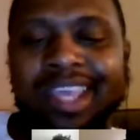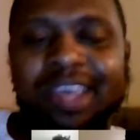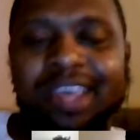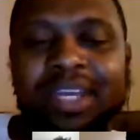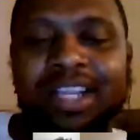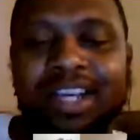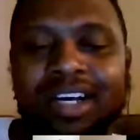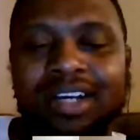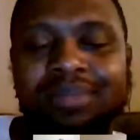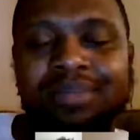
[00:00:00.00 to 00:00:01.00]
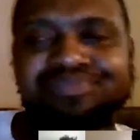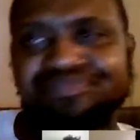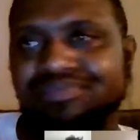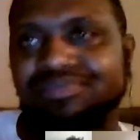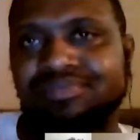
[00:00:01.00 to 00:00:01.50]
and
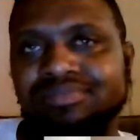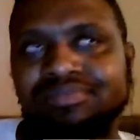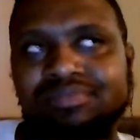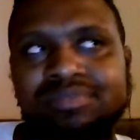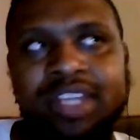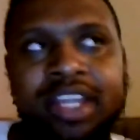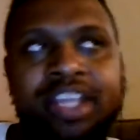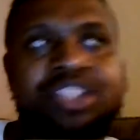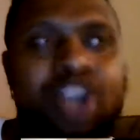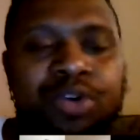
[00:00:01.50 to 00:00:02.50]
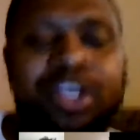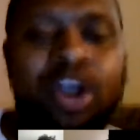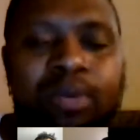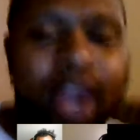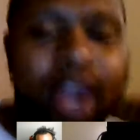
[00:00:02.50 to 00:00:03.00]
Antonio
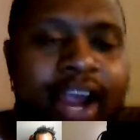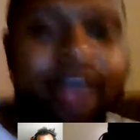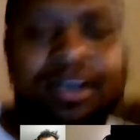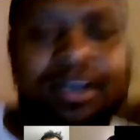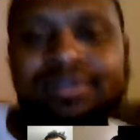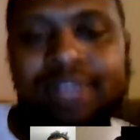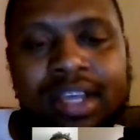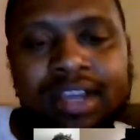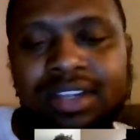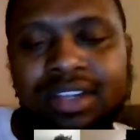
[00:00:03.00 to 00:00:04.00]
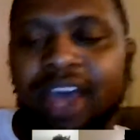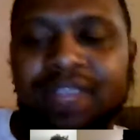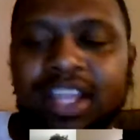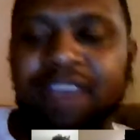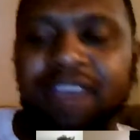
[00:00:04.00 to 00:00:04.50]
Brown. Having
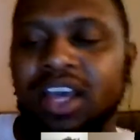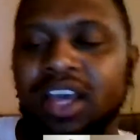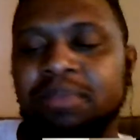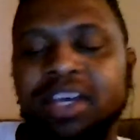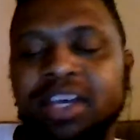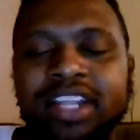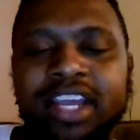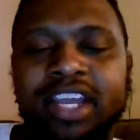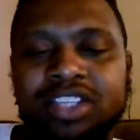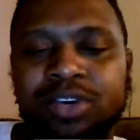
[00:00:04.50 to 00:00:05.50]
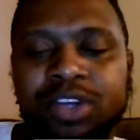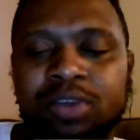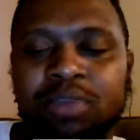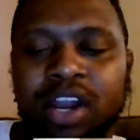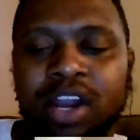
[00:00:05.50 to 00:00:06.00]
Le'Veon Bell and Antonio
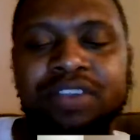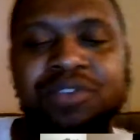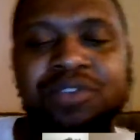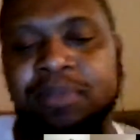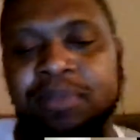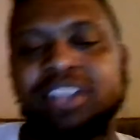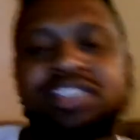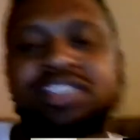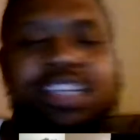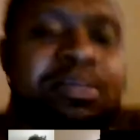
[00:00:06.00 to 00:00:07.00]
Brown, if you can manage to keep